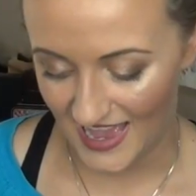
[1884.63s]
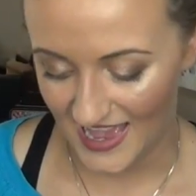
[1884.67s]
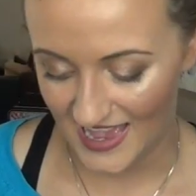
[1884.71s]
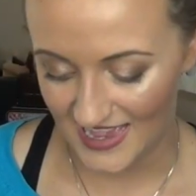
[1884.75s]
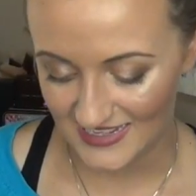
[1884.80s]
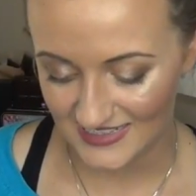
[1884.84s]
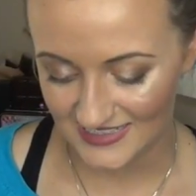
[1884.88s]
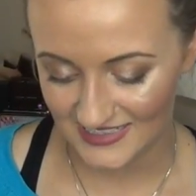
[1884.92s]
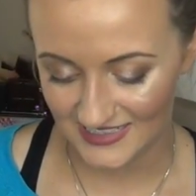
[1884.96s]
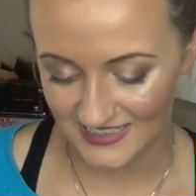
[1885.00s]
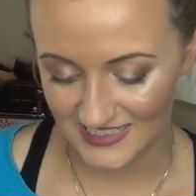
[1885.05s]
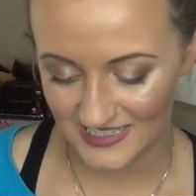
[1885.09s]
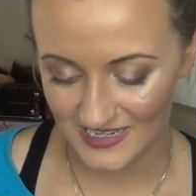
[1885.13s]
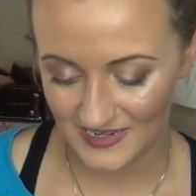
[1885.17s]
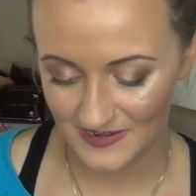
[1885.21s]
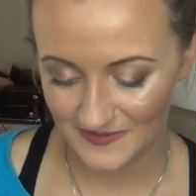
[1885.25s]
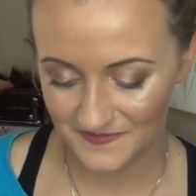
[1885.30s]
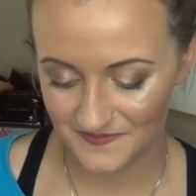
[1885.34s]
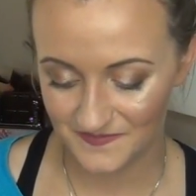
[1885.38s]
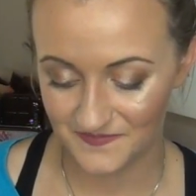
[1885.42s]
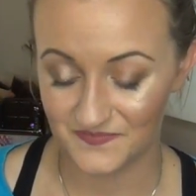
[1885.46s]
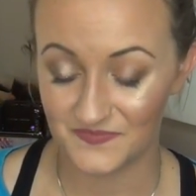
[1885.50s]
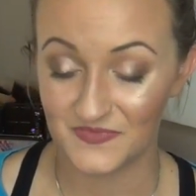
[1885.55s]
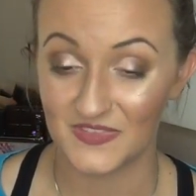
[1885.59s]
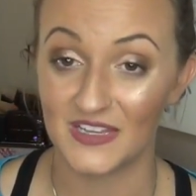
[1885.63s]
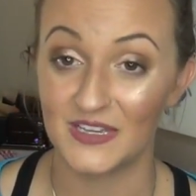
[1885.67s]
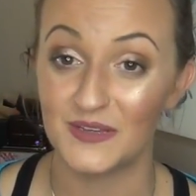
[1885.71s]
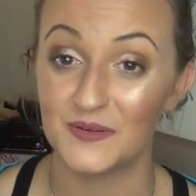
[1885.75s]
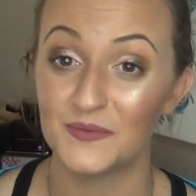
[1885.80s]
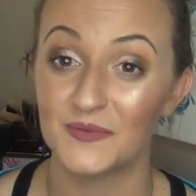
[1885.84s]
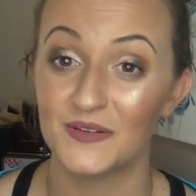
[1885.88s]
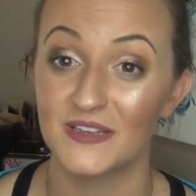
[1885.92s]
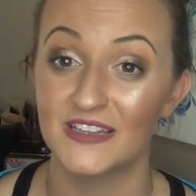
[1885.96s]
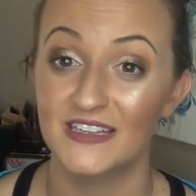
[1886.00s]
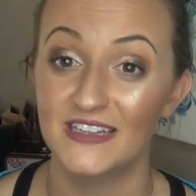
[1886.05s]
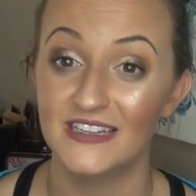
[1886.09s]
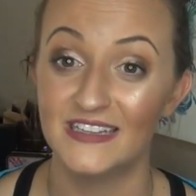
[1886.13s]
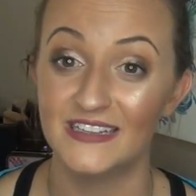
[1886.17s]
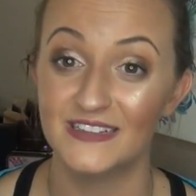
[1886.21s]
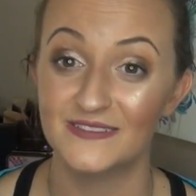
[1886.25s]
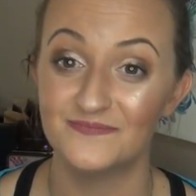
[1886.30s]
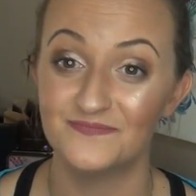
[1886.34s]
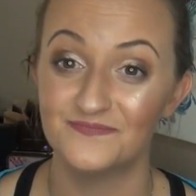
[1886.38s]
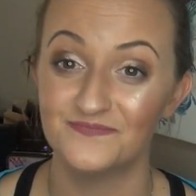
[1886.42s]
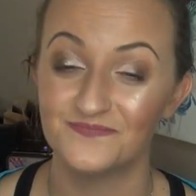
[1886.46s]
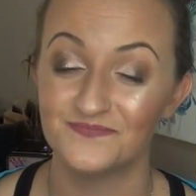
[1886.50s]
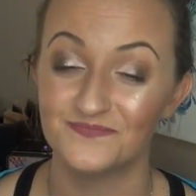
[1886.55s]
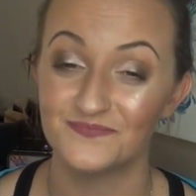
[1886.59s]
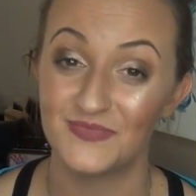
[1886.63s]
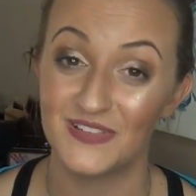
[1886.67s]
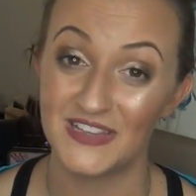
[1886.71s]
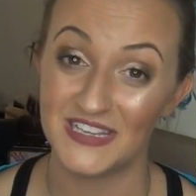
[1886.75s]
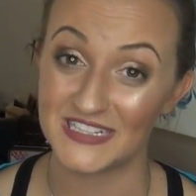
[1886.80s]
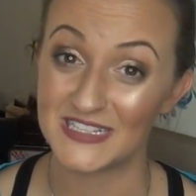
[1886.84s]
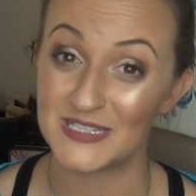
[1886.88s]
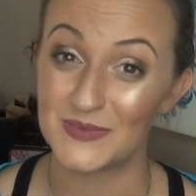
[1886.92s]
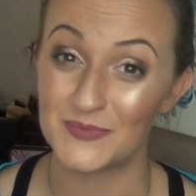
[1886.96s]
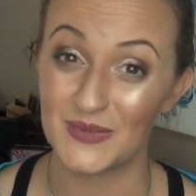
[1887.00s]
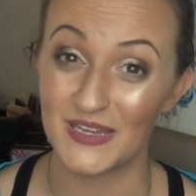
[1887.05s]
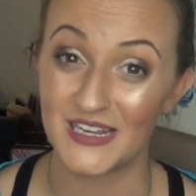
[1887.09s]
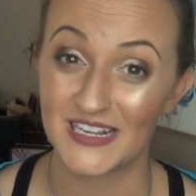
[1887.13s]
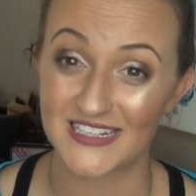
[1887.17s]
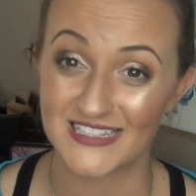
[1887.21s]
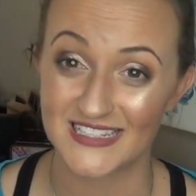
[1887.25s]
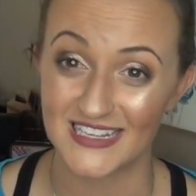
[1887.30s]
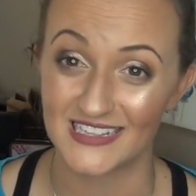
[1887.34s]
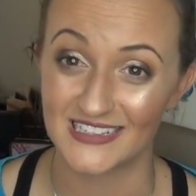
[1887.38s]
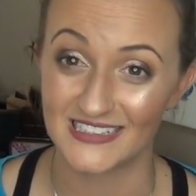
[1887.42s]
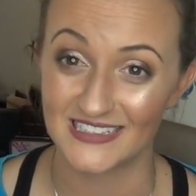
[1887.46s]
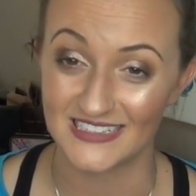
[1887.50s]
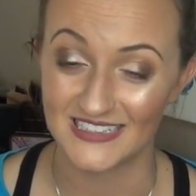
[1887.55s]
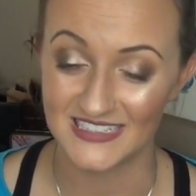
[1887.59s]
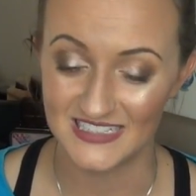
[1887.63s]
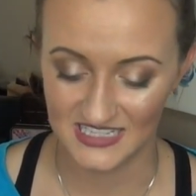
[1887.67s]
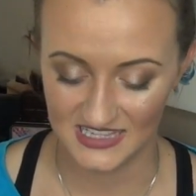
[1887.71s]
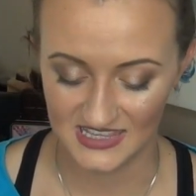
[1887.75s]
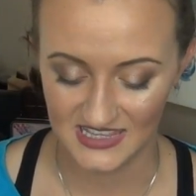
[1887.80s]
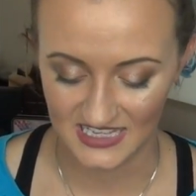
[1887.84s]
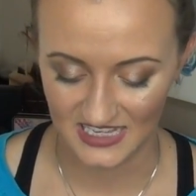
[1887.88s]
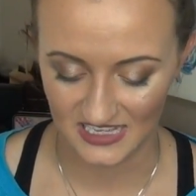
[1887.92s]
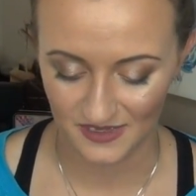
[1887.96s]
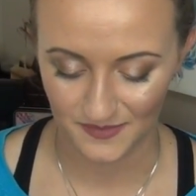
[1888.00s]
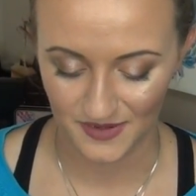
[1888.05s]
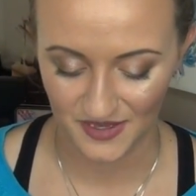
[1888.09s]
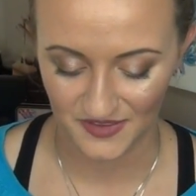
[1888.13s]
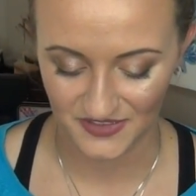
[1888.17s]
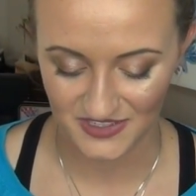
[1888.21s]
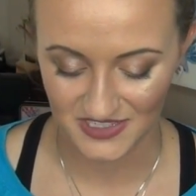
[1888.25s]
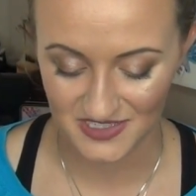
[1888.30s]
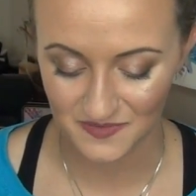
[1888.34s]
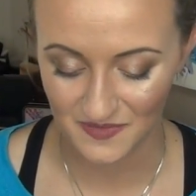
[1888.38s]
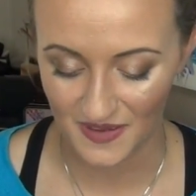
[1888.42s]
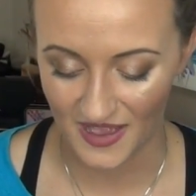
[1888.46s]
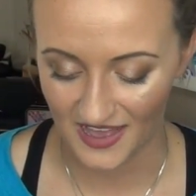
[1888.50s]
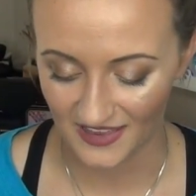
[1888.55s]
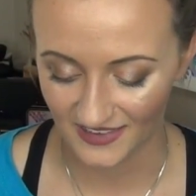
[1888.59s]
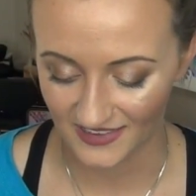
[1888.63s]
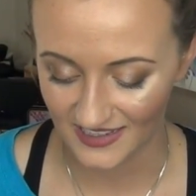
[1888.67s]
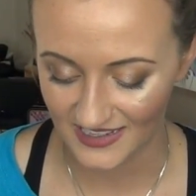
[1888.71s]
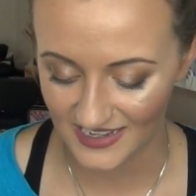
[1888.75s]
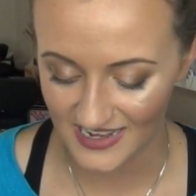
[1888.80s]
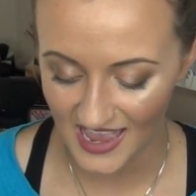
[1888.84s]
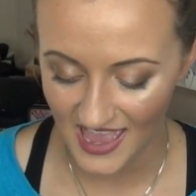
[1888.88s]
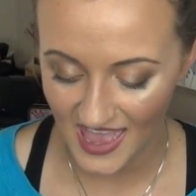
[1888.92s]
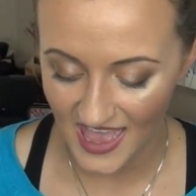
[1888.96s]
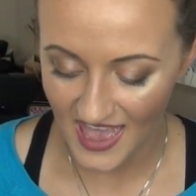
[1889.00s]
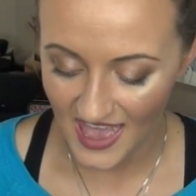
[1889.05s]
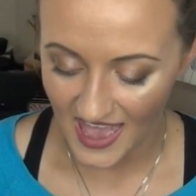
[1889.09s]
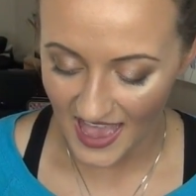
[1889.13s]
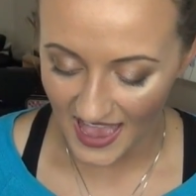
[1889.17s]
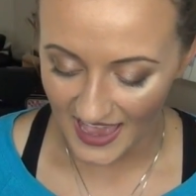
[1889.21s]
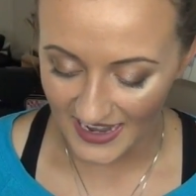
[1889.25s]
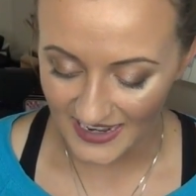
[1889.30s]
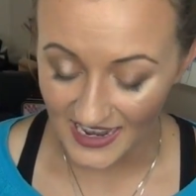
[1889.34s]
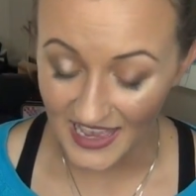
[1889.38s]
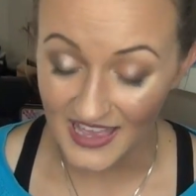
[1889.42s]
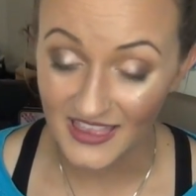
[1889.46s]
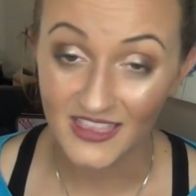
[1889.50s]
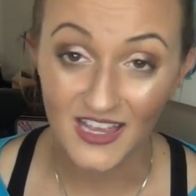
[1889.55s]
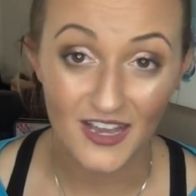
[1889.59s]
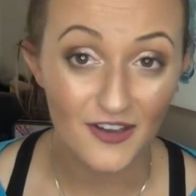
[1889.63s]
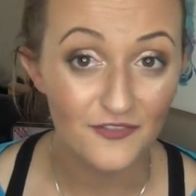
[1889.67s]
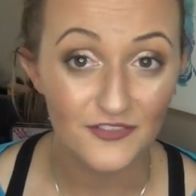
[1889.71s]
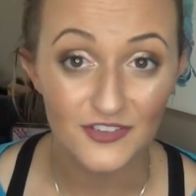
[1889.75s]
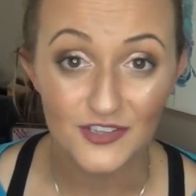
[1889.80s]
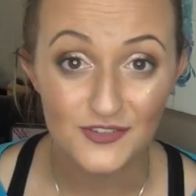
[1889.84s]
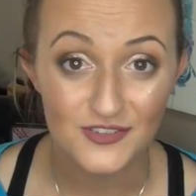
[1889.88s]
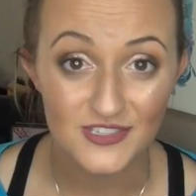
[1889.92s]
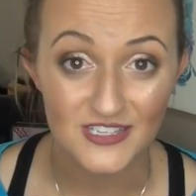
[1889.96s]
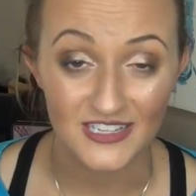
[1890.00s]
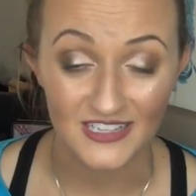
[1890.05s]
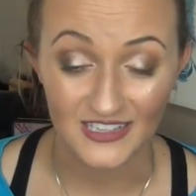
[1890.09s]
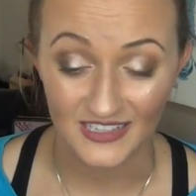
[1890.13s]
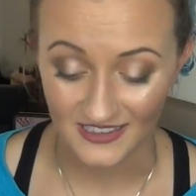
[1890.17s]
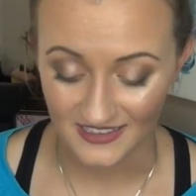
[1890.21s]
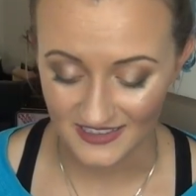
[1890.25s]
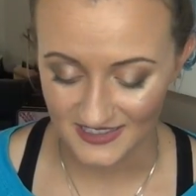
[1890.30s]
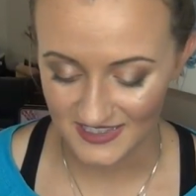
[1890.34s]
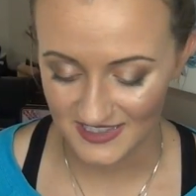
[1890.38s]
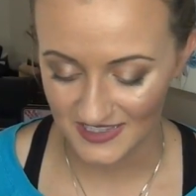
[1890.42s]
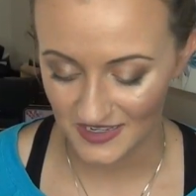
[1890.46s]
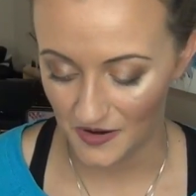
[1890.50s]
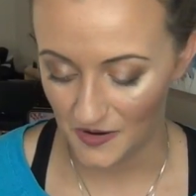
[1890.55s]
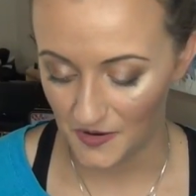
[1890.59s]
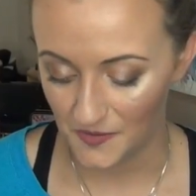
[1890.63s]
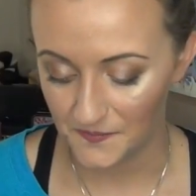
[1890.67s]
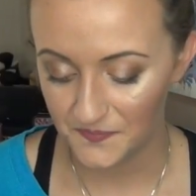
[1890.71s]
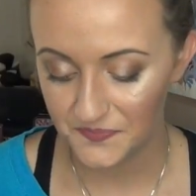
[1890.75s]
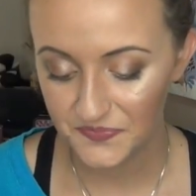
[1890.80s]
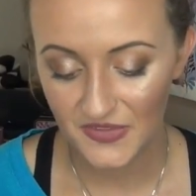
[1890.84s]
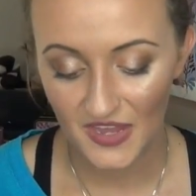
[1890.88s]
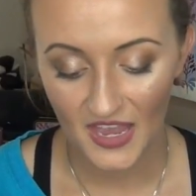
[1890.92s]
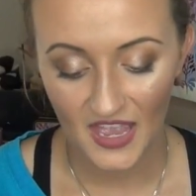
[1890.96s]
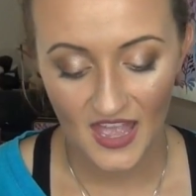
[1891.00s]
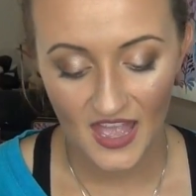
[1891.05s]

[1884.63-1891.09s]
And it really gets me excited to think about this palette and I love using it. So